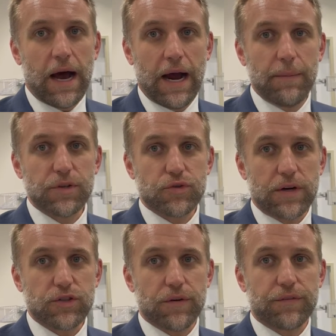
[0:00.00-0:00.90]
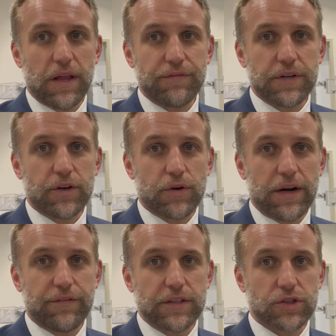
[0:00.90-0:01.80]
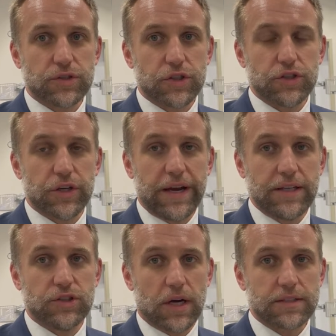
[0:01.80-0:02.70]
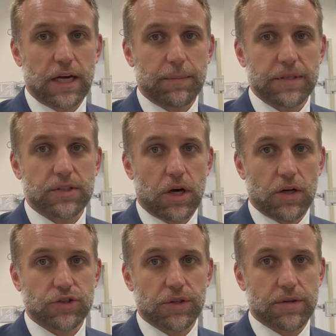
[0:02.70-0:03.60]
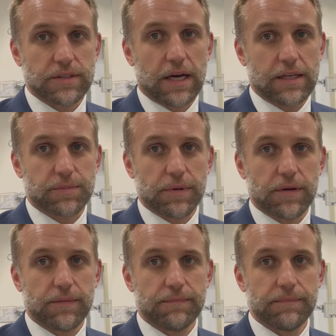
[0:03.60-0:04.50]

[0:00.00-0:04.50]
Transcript: I am the Director of Cleft and Craniofacial Surgery at Johns Hopkins All Children's Hospital.